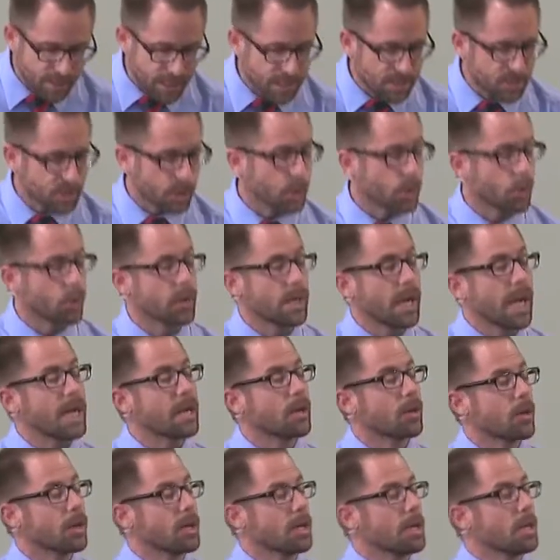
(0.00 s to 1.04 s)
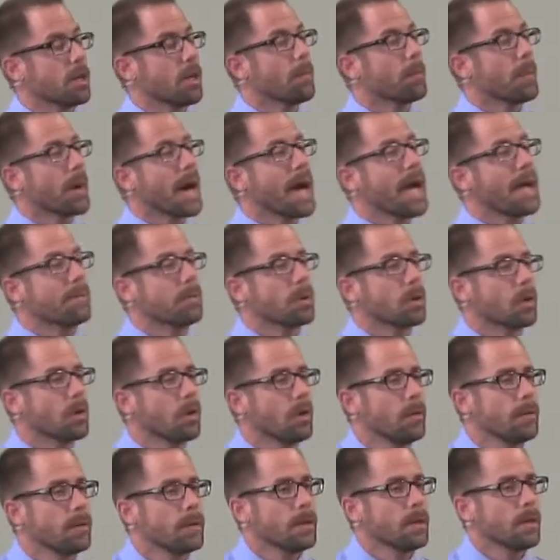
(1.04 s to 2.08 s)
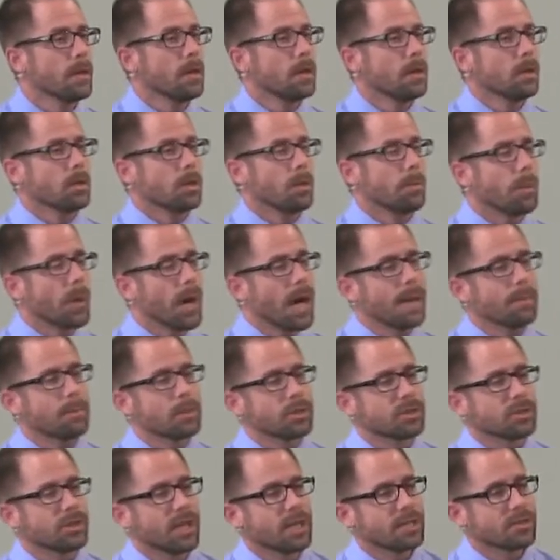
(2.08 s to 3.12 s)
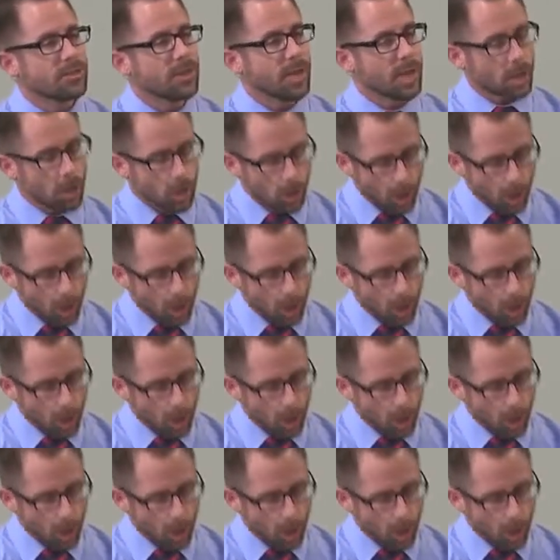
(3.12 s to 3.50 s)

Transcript: as a creator. And in the Bible says that